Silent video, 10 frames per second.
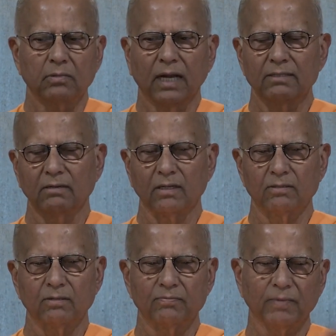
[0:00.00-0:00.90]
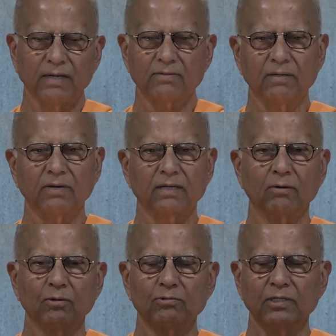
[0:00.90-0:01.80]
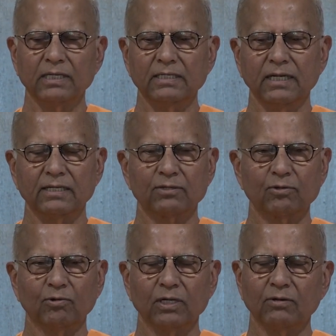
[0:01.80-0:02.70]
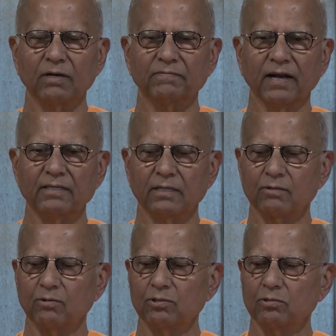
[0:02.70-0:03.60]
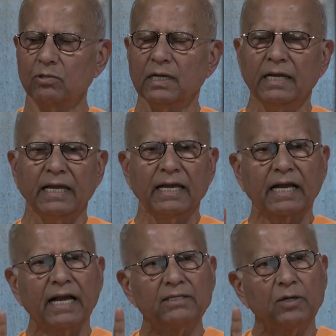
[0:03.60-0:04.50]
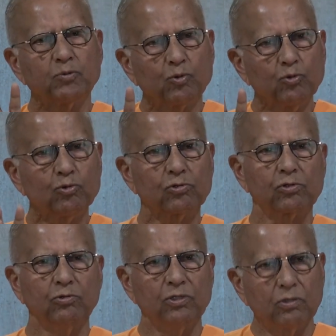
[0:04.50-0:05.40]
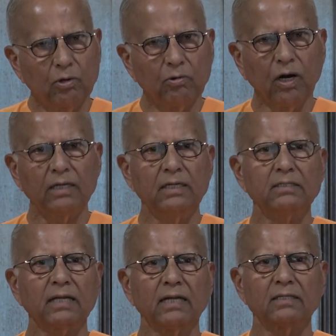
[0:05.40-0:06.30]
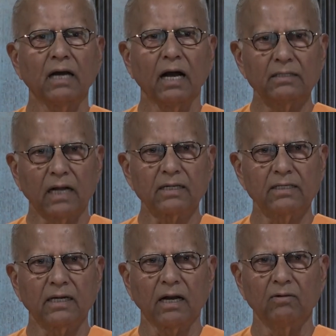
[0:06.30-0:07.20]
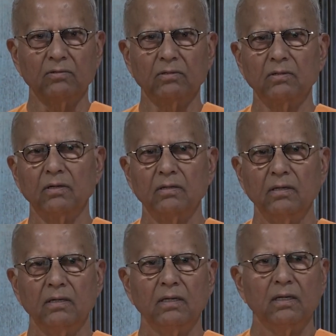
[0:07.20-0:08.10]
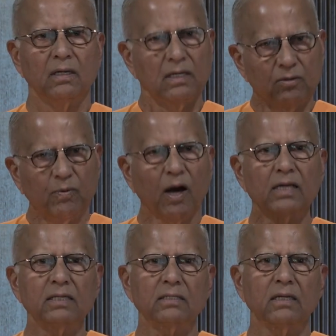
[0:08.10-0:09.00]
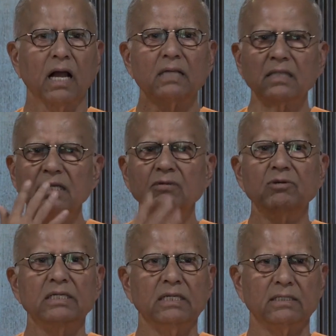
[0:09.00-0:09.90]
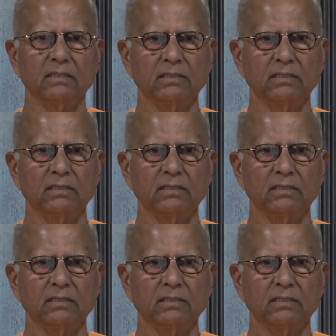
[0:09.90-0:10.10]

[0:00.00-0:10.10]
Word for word: I don't know, perhaps you can go to the Indian store, you can find that kochu. A kind of roots which grow inside, under the ground. You boil it and then you eat it.